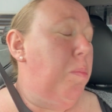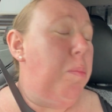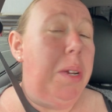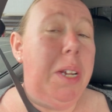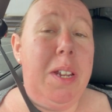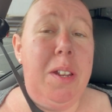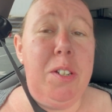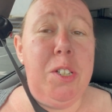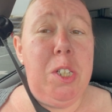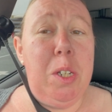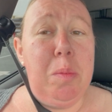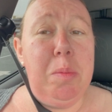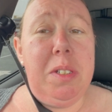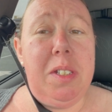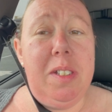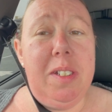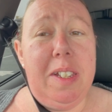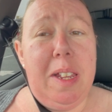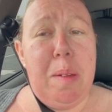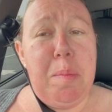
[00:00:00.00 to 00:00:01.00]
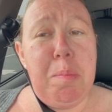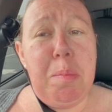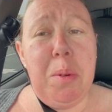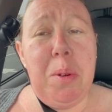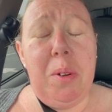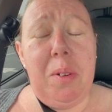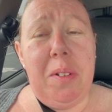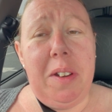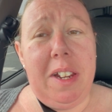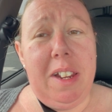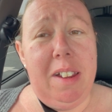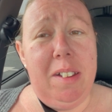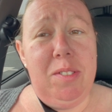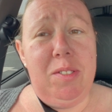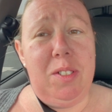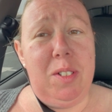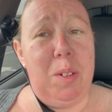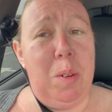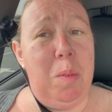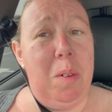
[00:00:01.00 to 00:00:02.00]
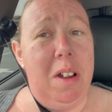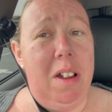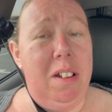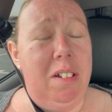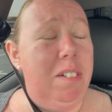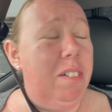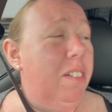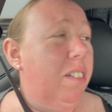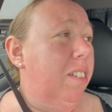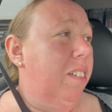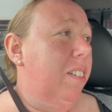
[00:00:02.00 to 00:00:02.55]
Brico shops can get boring after a while.